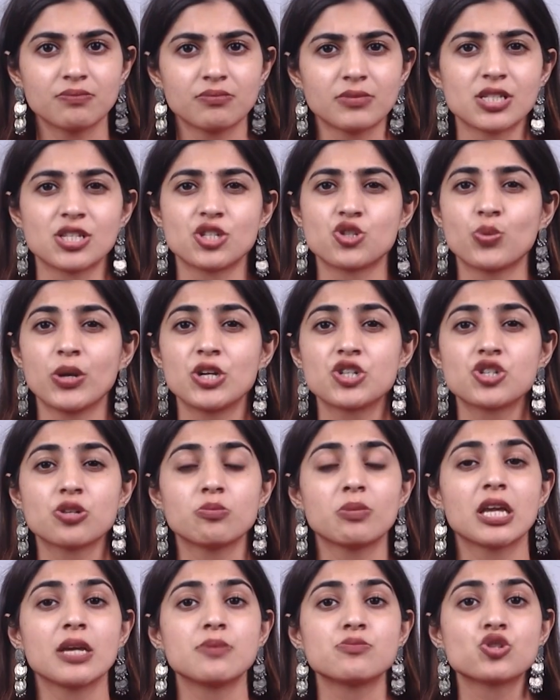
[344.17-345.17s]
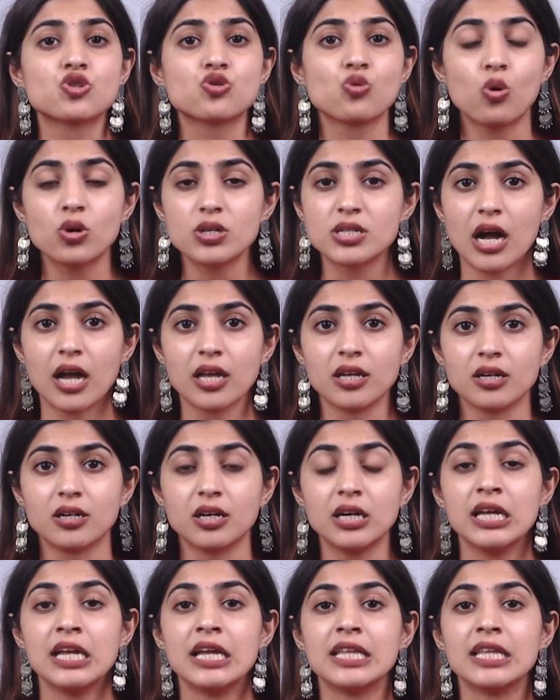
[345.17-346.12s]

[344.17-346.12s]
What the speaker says: The situation became so dire